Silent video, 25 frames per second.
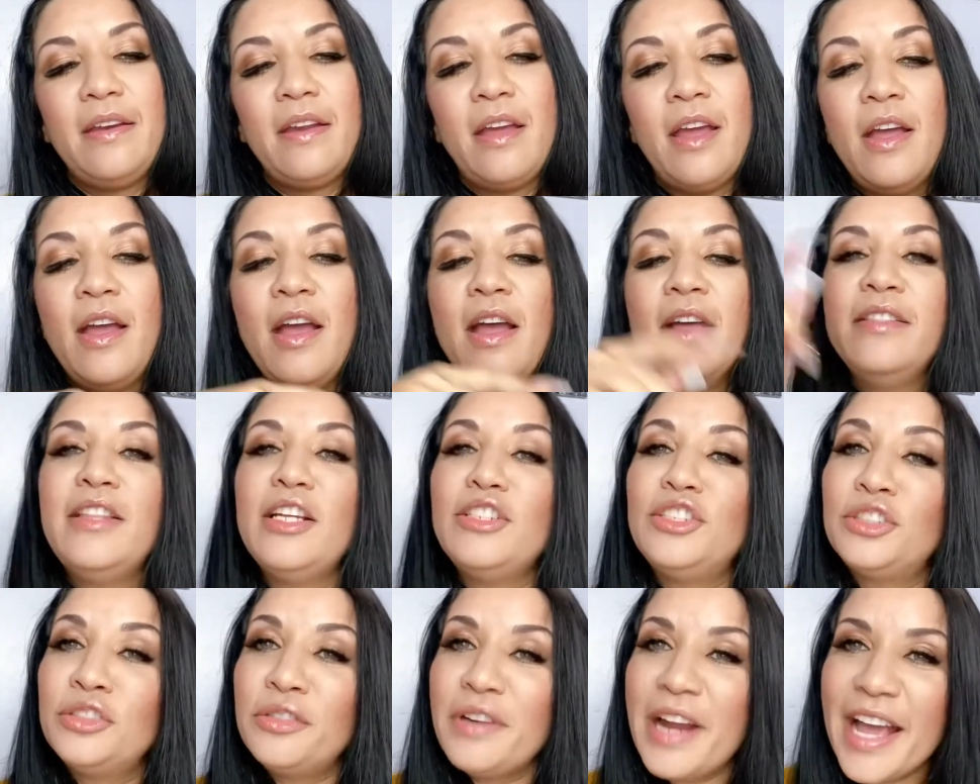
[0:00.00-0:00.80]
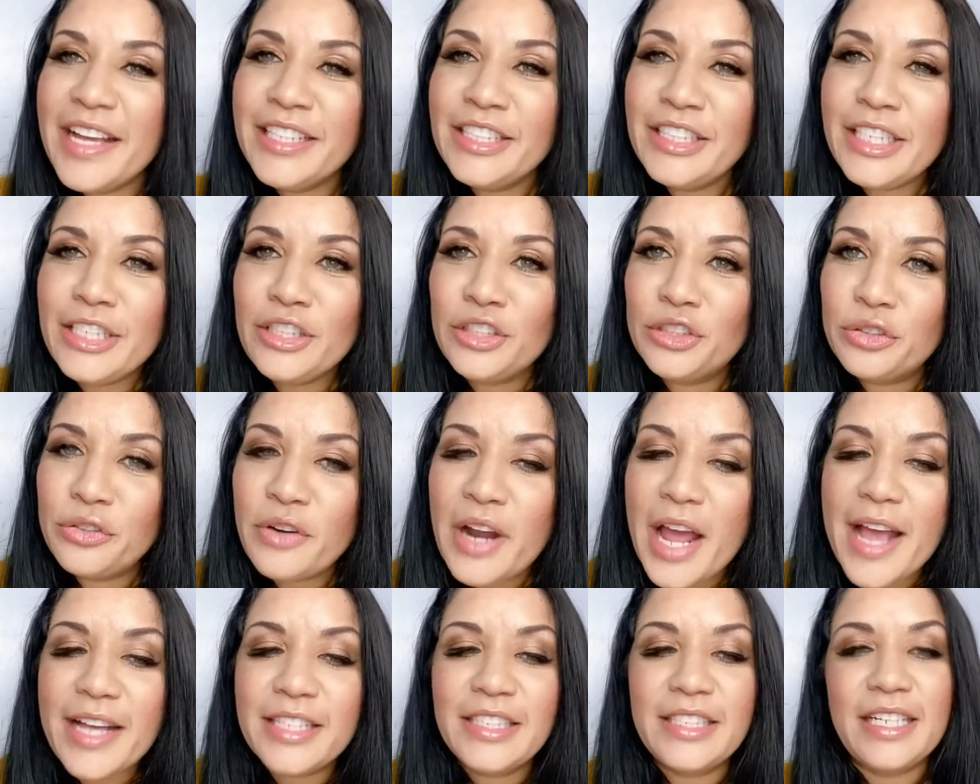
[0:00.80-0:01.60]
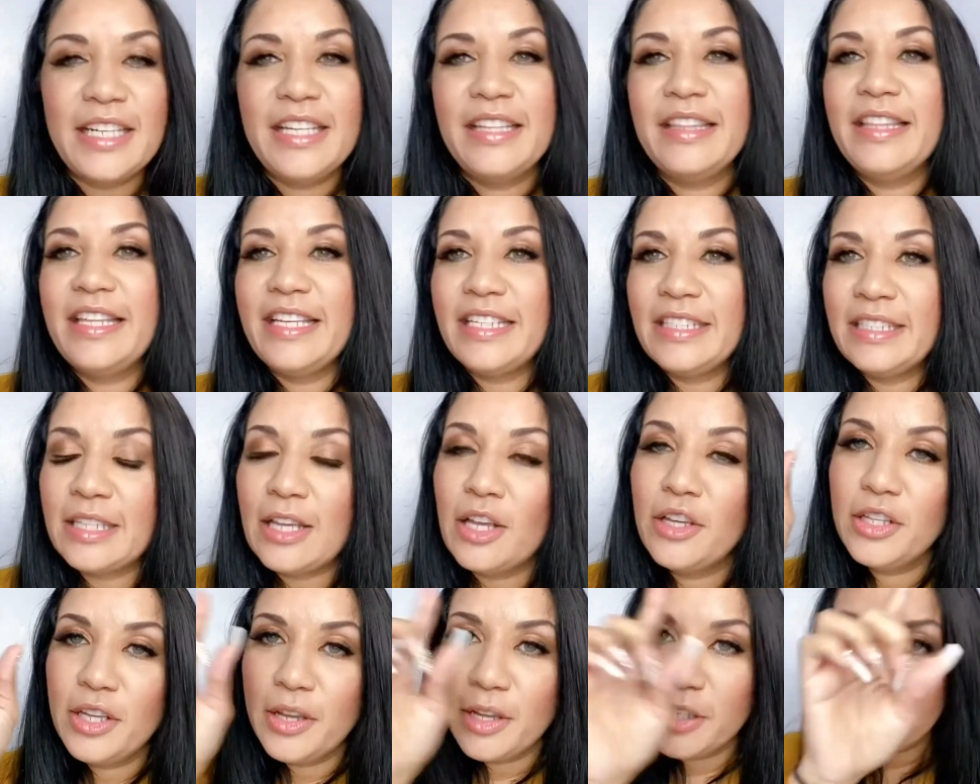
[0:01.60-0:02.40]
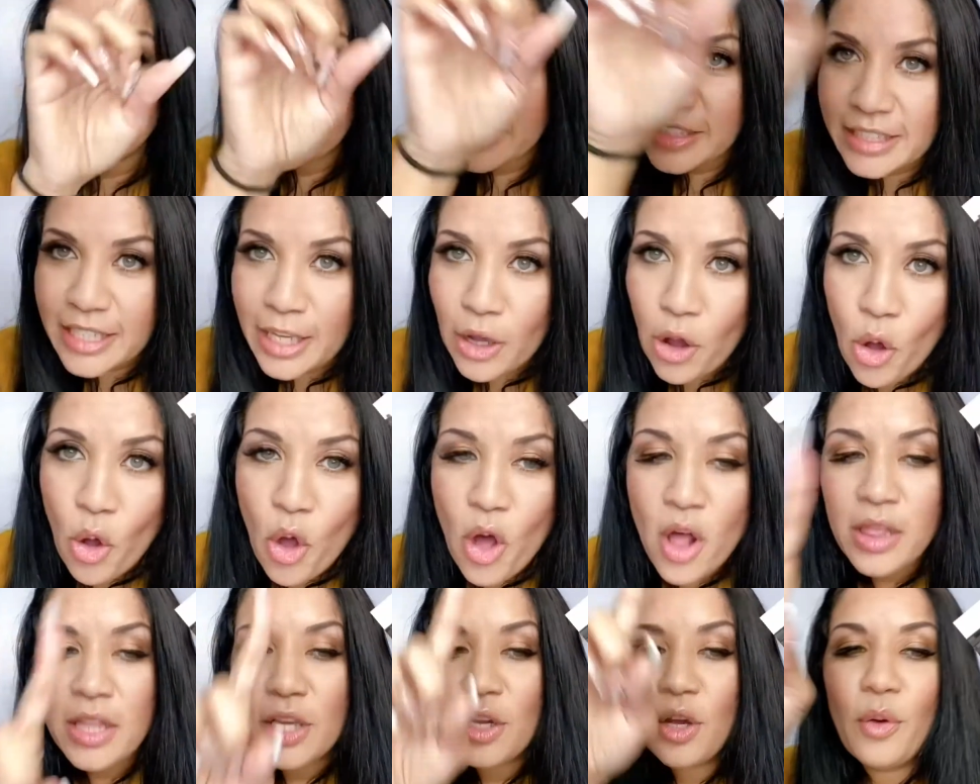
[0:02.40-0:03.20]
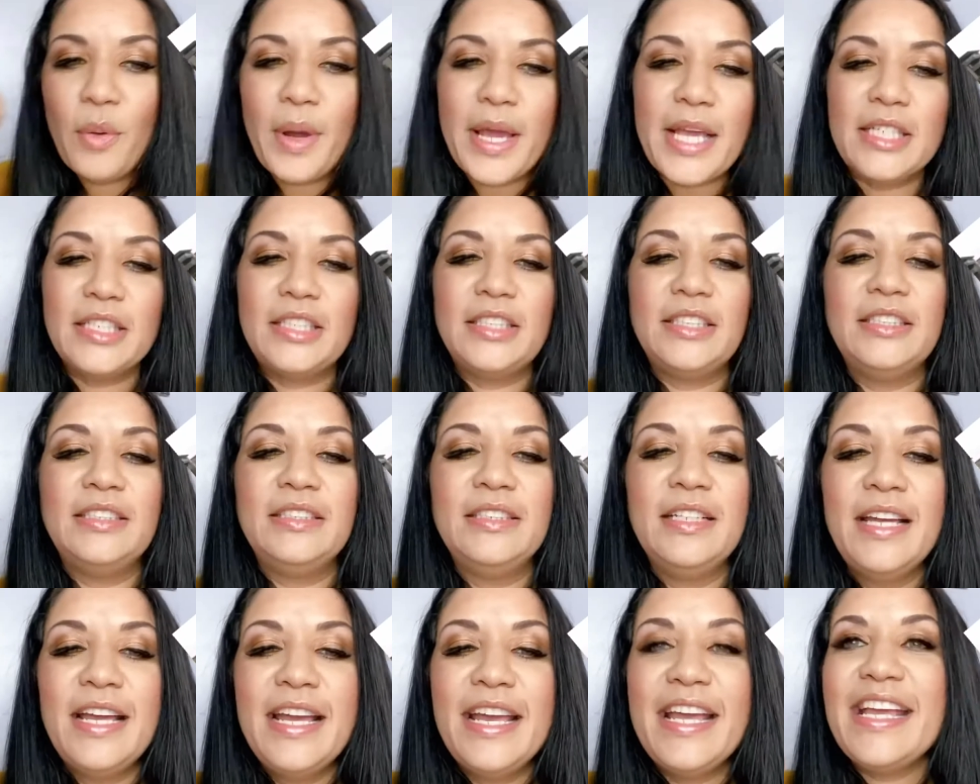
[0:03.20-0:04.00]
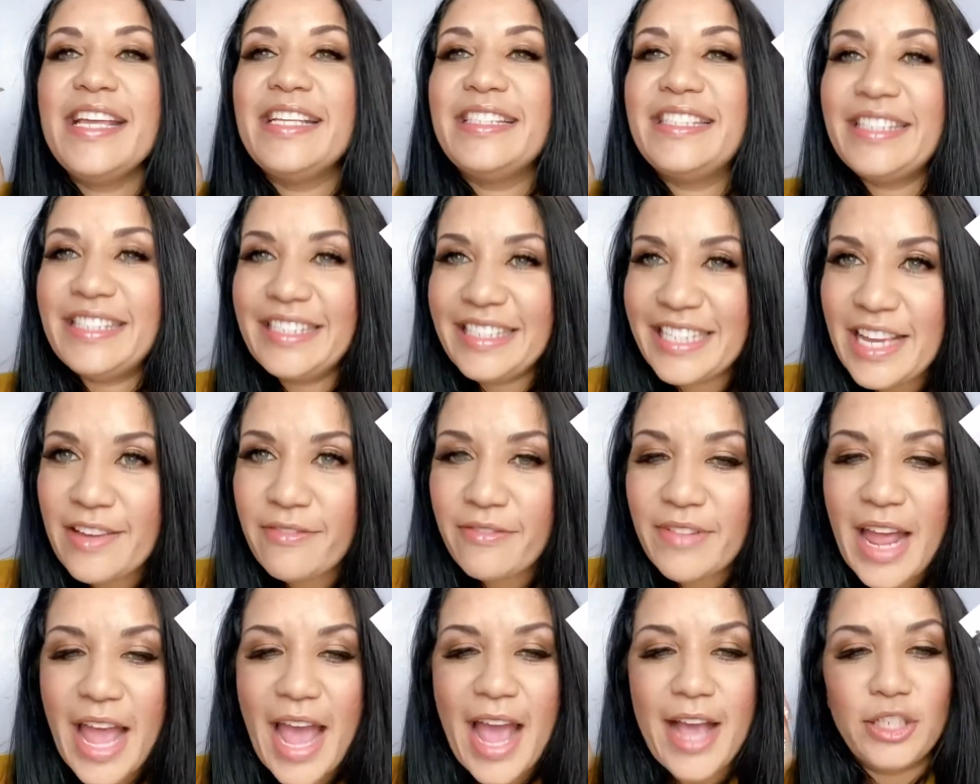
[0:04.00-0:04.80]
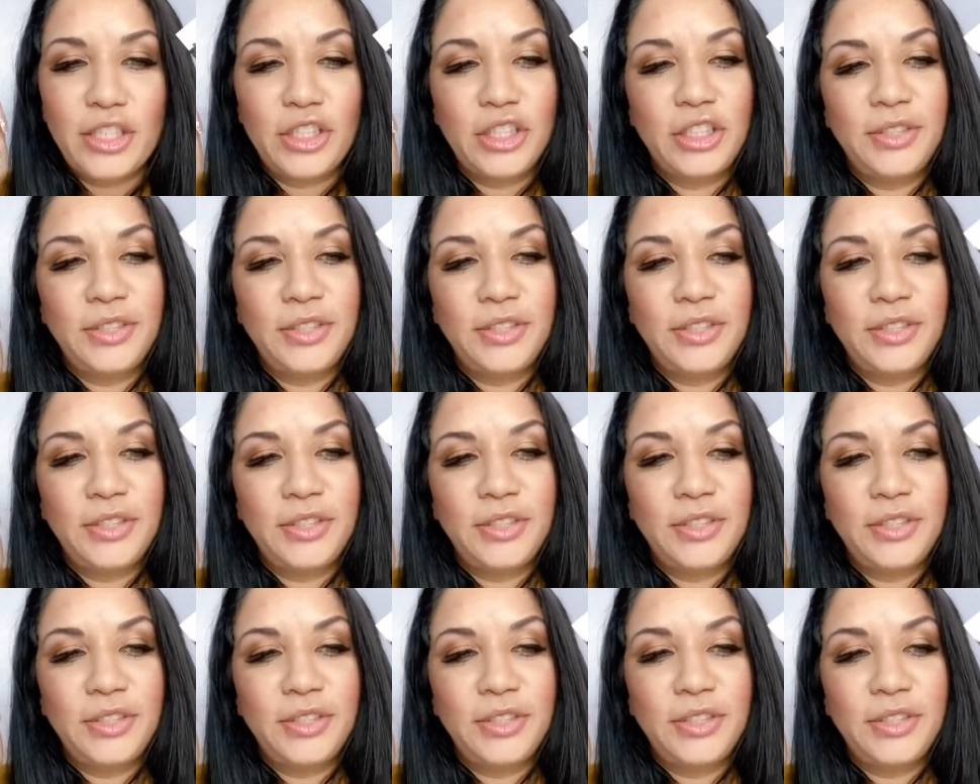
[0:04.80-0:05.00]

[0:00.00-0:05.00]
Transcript: The trashy trash in this whole equation is Steve Nash.